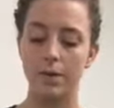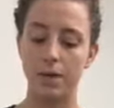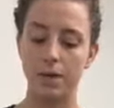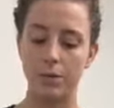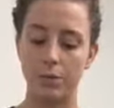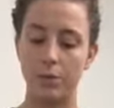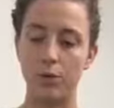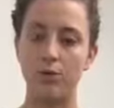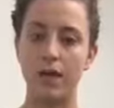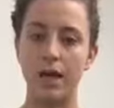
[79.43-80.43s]

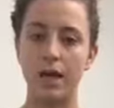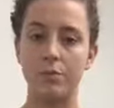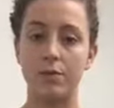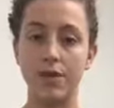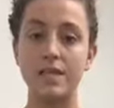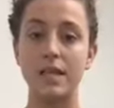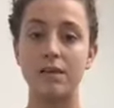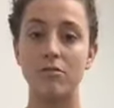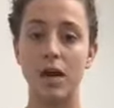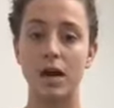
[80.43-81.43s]
improving and
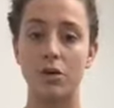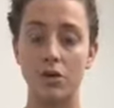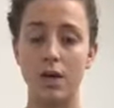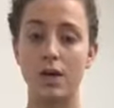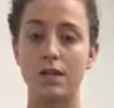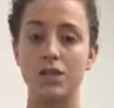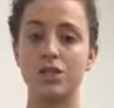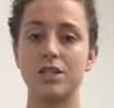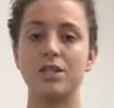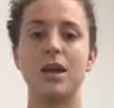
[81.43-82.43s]
preventing uh, chronic
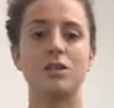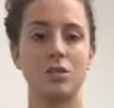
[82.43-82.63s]
conditions like